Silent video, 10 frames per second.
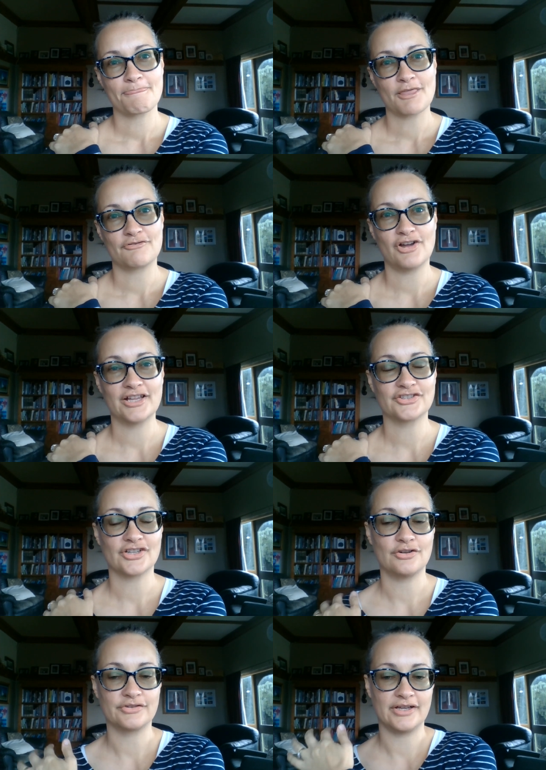right
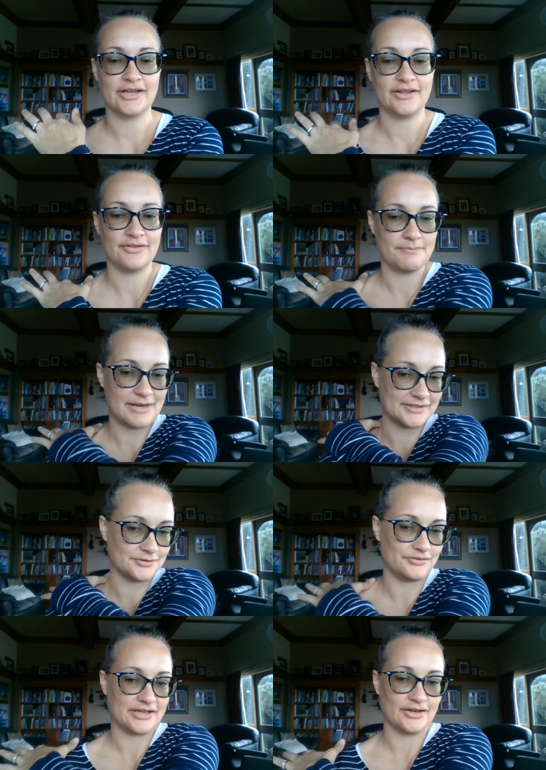shoulder the
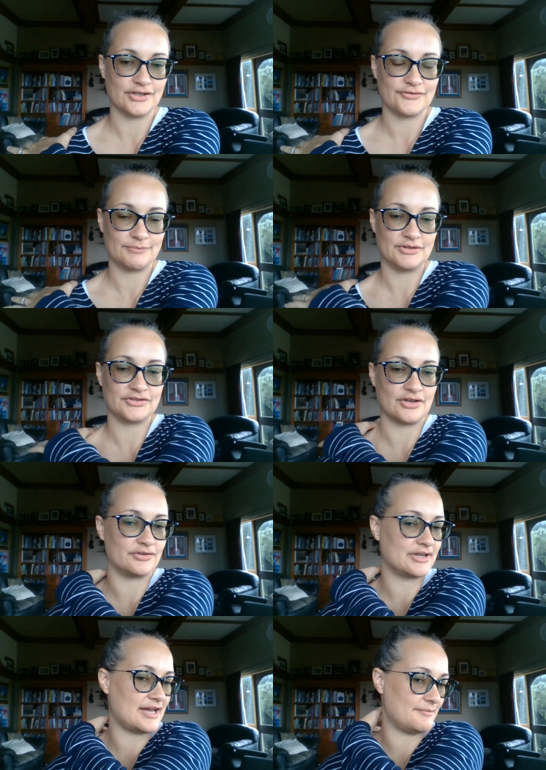muscle that goes from your
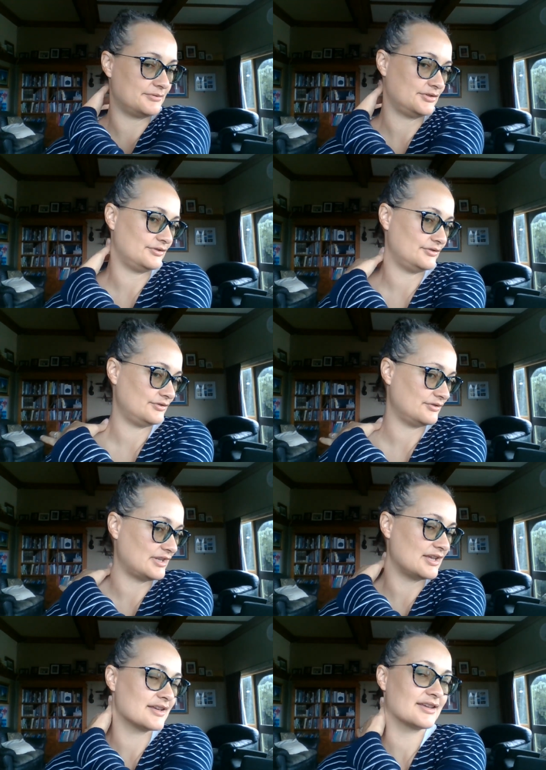shoulder up to your
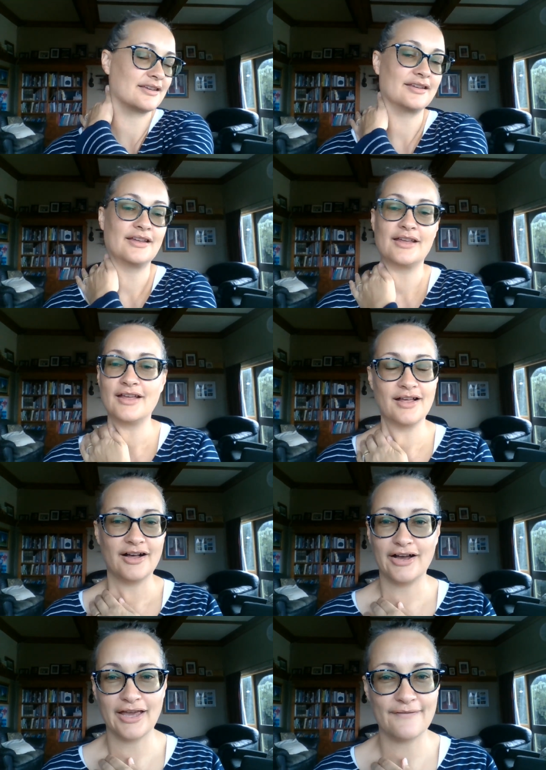neck i have